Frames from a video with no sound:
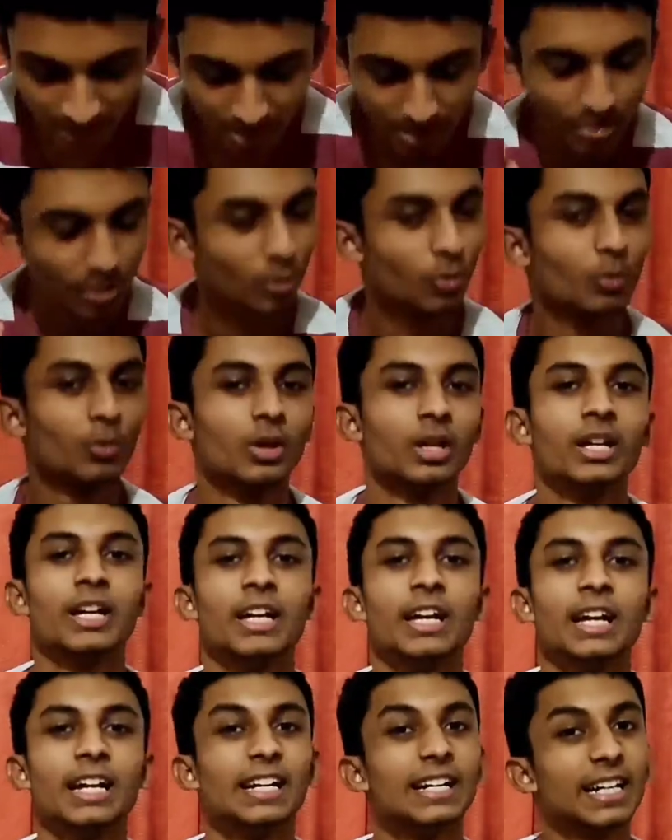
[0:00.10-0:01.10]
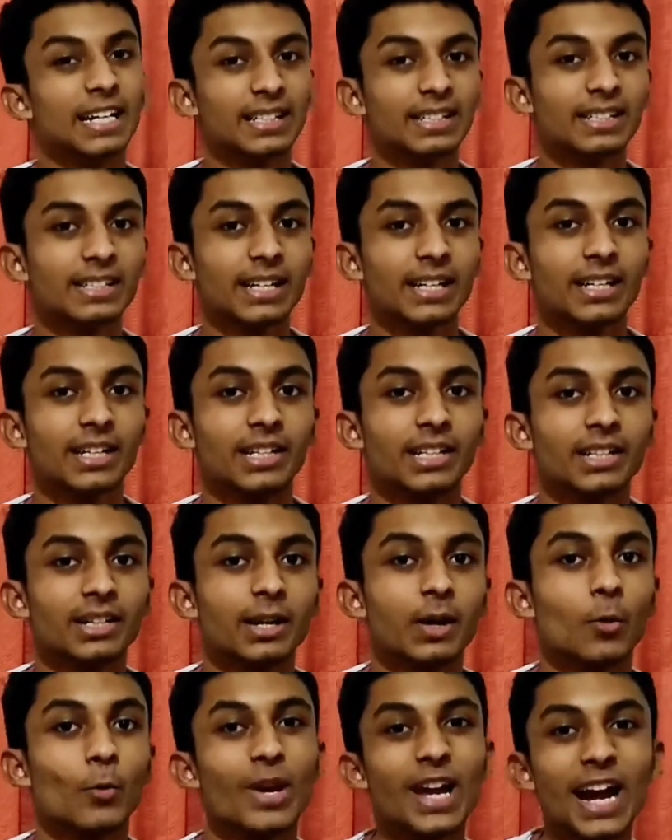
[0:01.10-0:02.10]
So, in 10th standard,
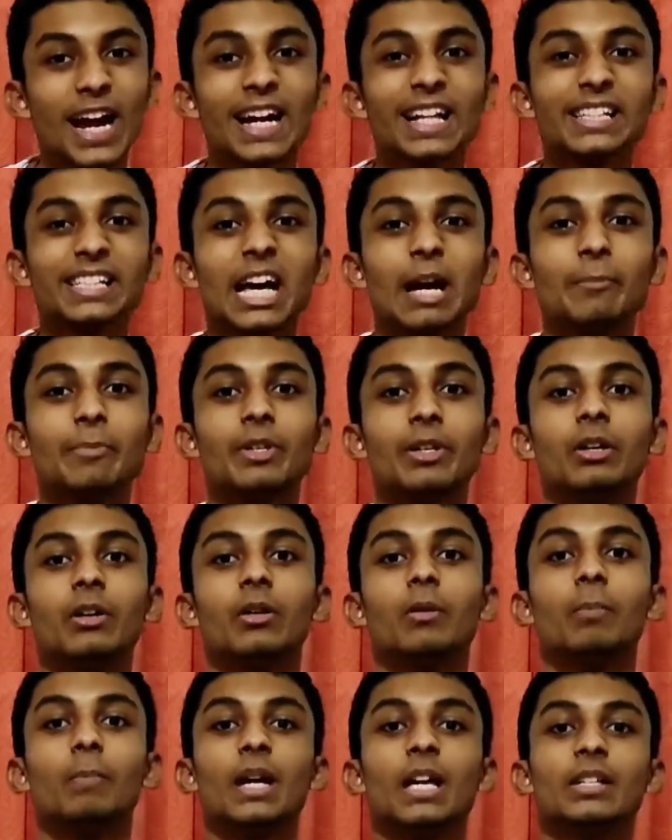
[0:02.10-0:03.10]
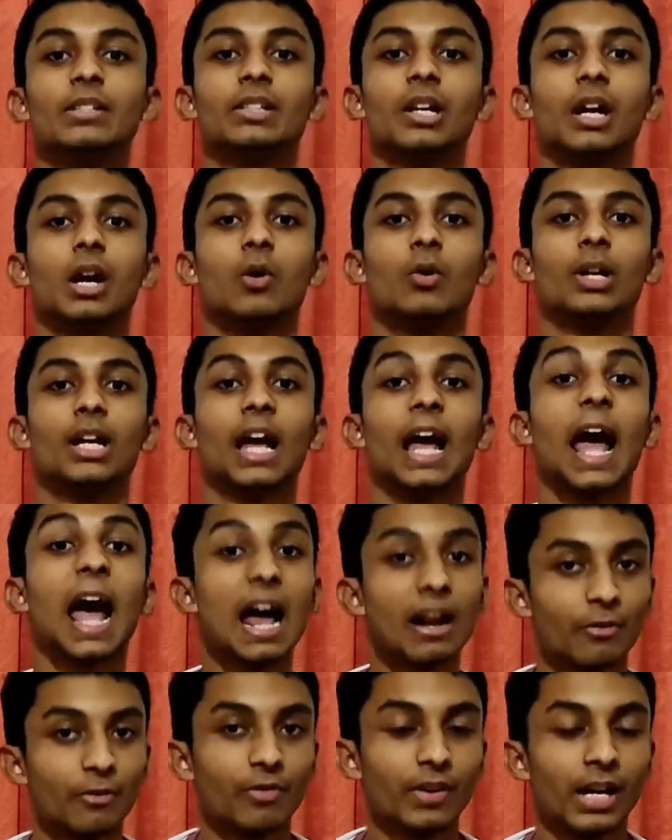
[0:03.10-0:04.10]
we had a chapter based around
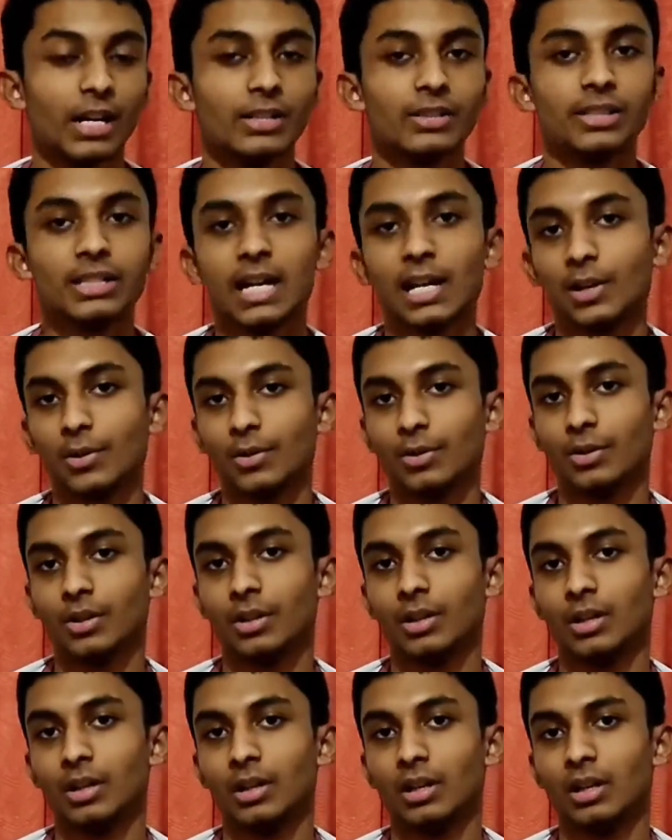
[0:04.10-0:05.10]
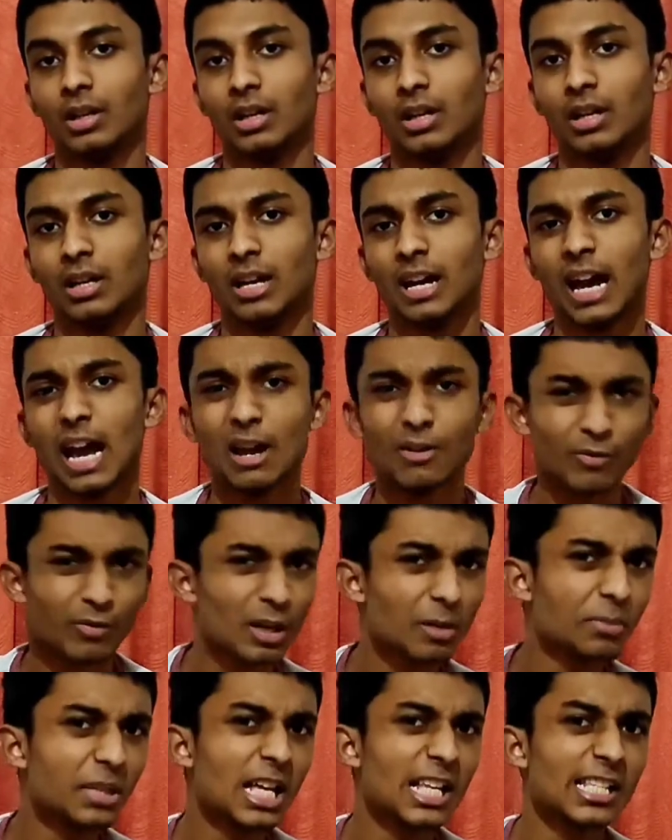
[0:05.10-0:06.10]
Anne Frank's childhood. And
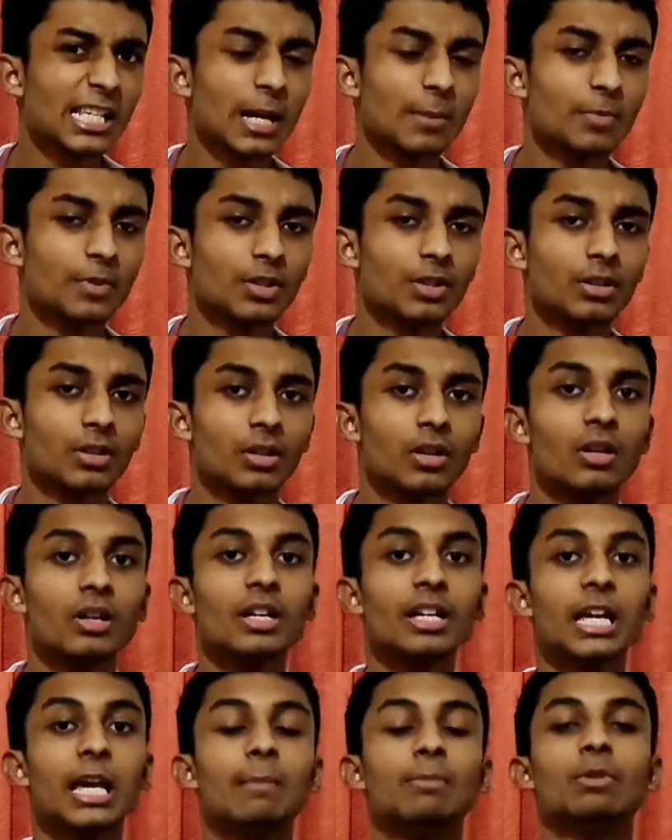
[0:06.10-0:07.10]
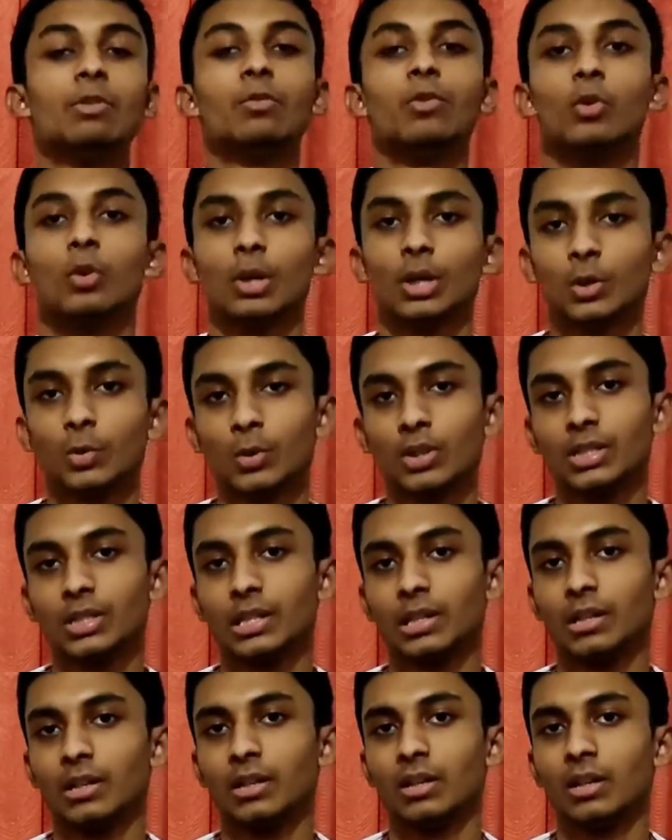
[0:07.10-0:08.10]
from that chapter came the following question.
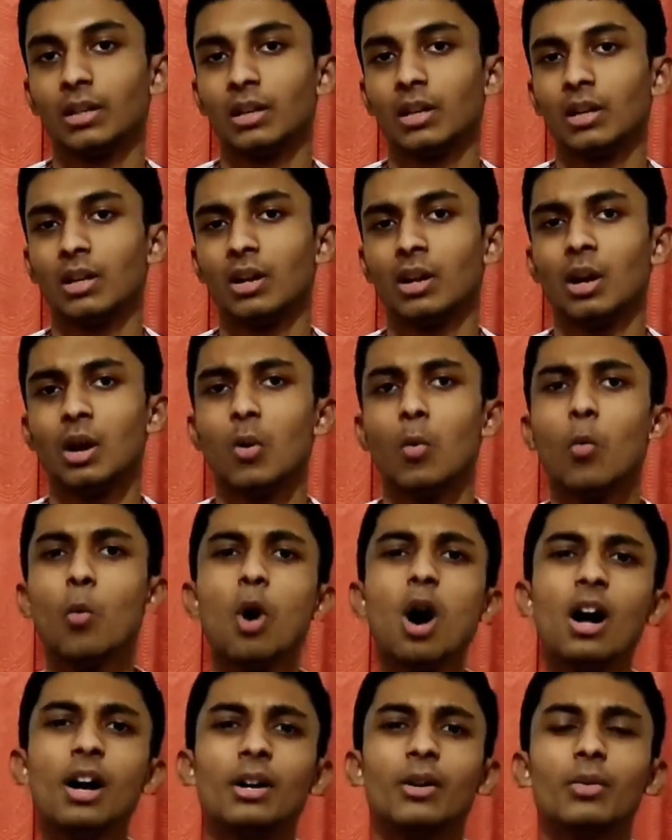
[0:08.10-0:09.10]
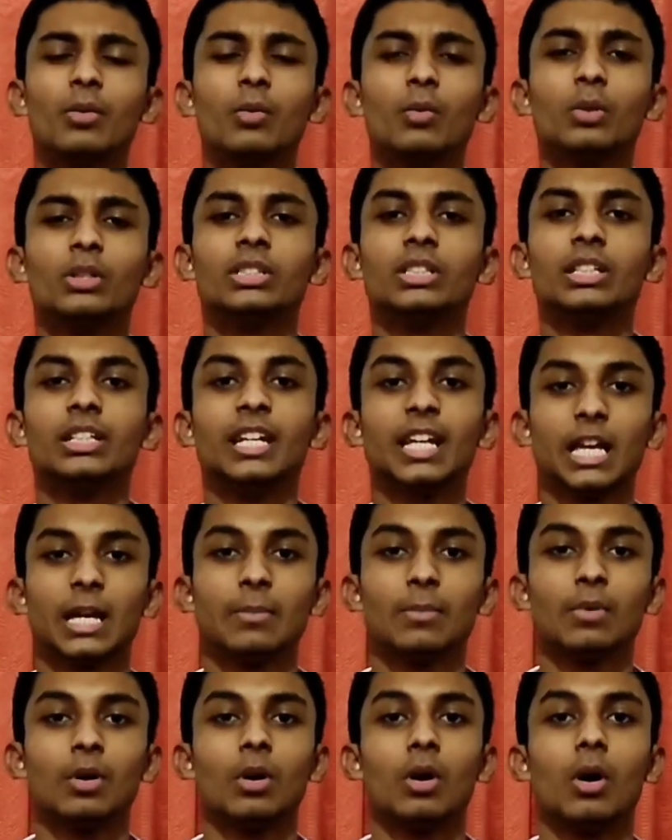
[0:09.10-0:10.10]
What was the
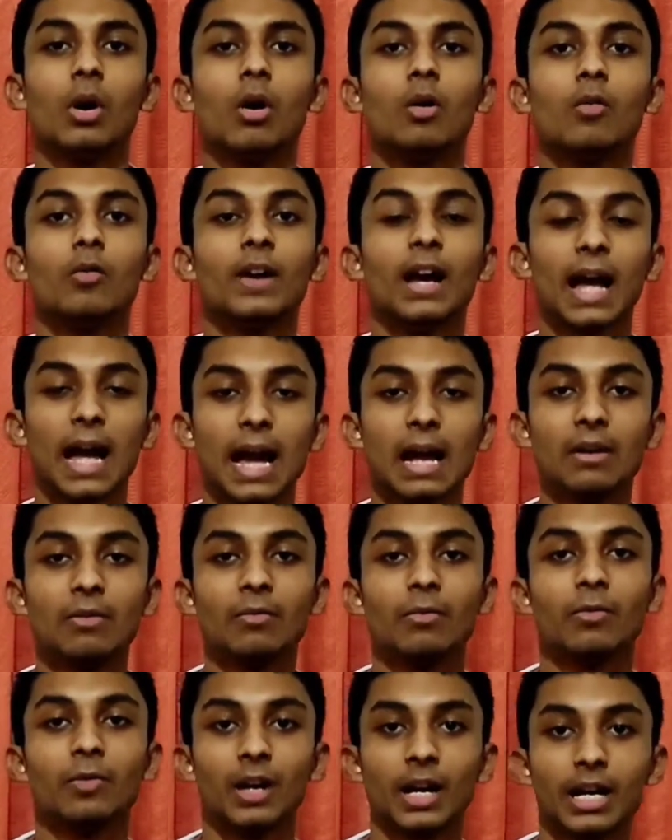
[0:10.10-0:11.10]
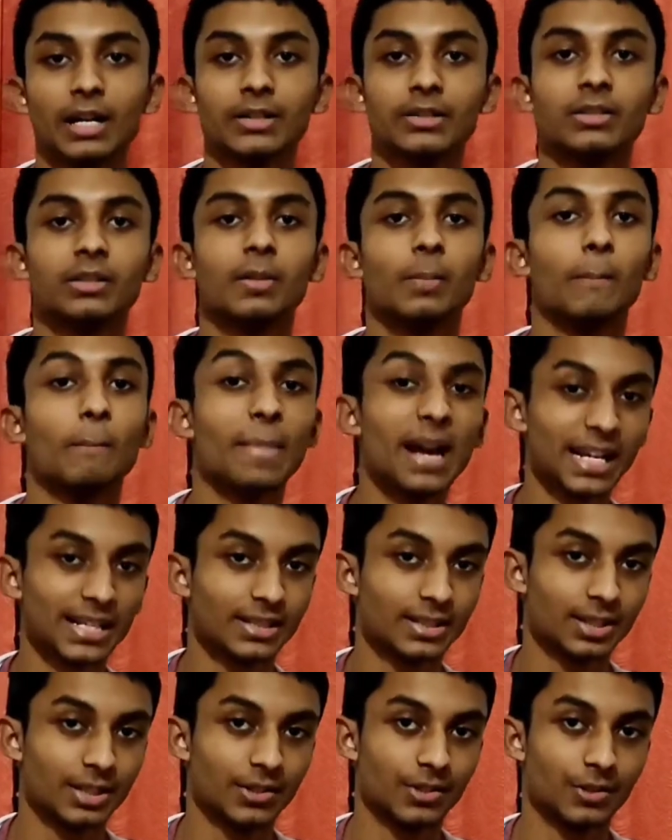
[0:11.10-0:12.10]
name of Anne Frank's maths
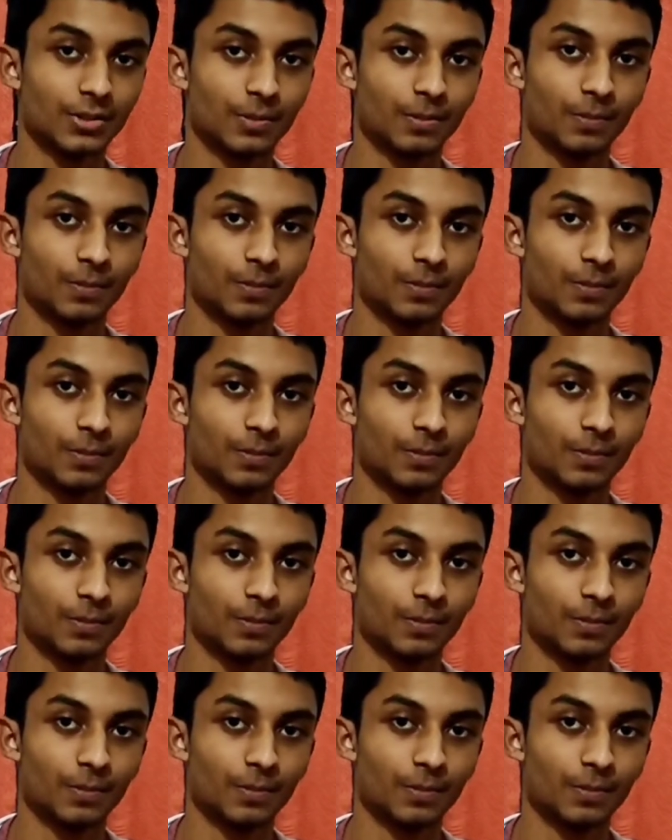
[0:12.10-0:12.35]
teacher?